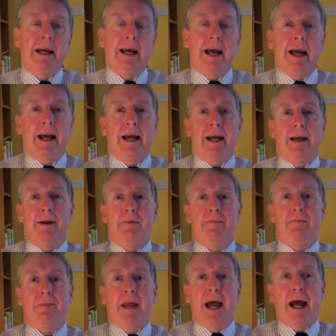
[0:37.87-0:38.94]

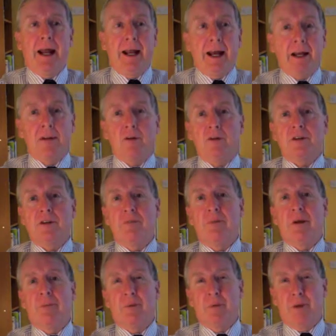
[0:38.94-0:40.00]
And I thought it
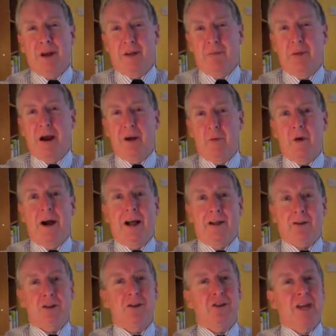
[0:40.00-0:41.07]
might be worth my while
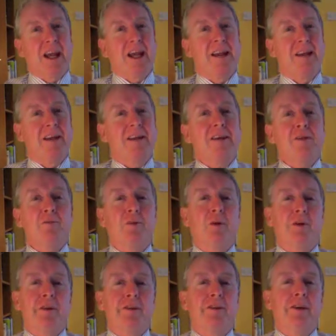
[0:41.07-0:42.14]
just saying at this
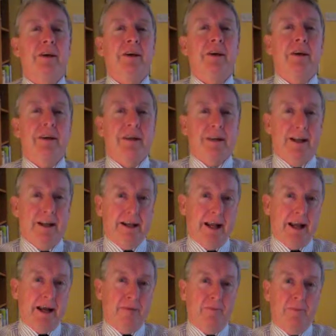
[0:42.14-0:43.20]
point that
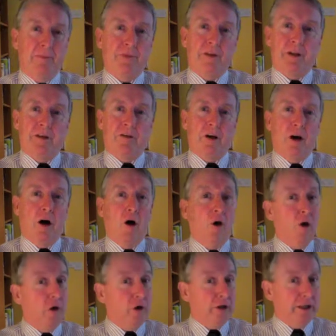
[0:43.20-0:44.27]
these are
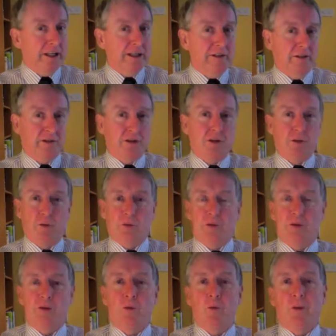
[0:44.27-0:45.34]
all
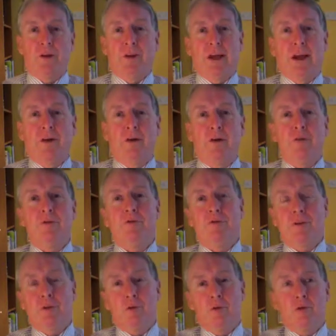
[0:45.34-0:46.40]
individuals with their own
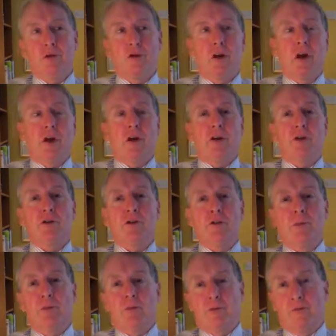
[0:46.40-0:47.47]
views,
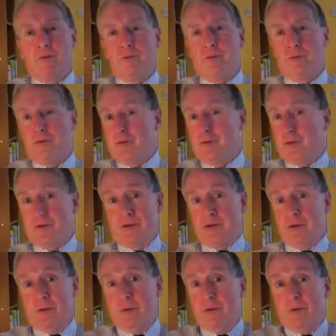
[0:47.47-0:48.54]
some
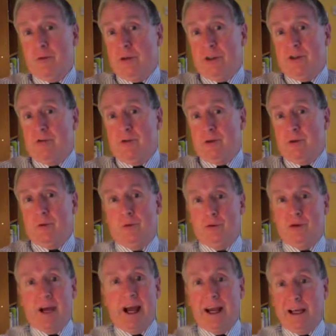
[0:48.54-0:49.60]
of which
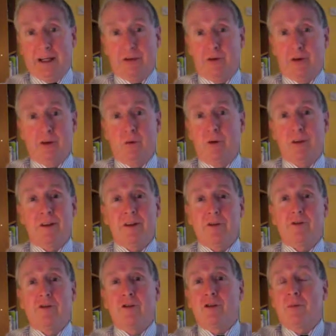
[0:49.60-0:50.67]
views I agree with,
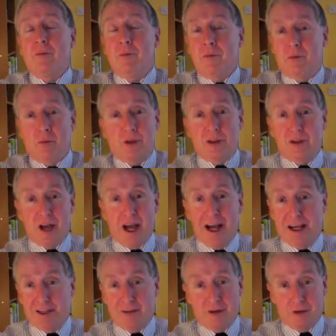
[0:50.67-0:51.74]
some of which
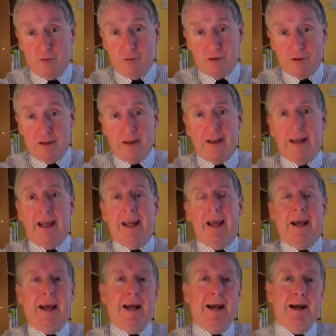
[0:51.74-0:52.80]
I don't.
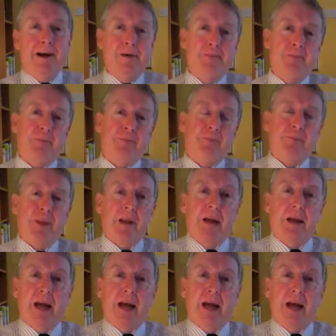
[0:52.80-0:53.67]
And